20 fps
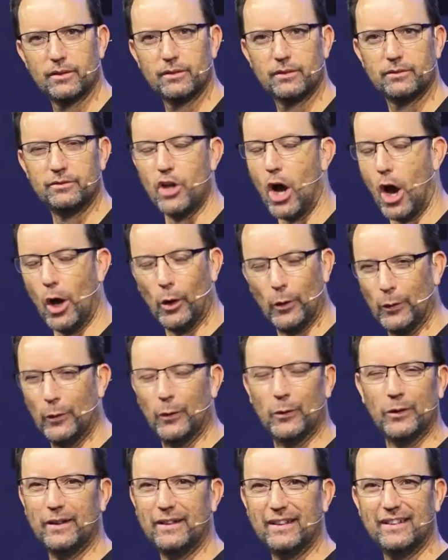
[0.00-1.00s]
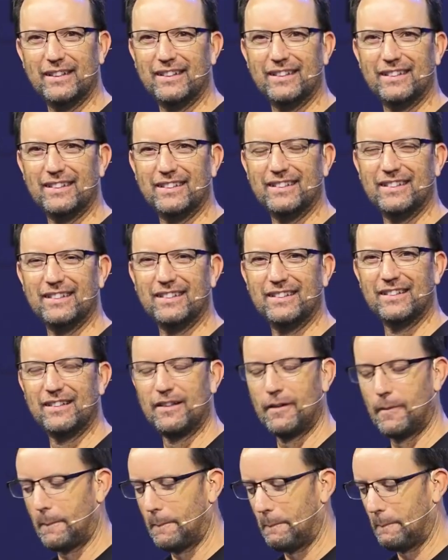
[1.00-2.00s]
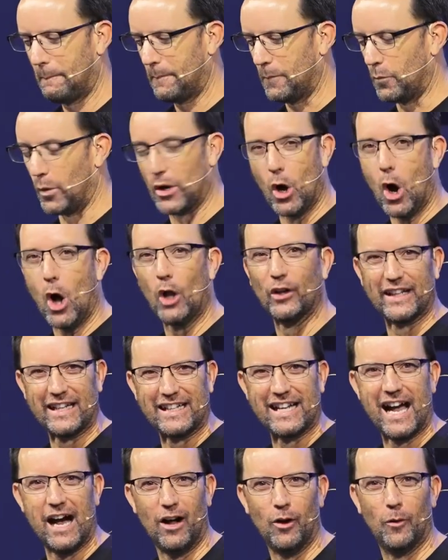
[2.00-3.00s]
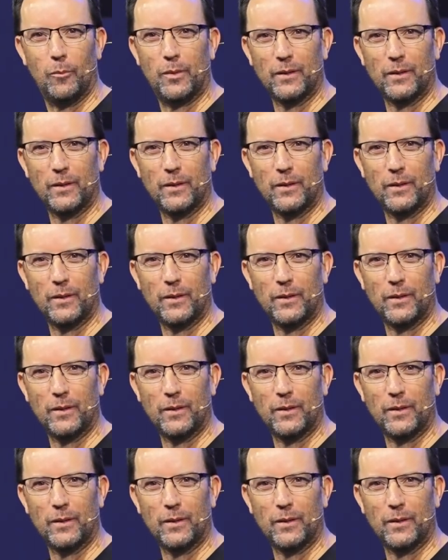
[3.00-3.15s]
No. We all need help.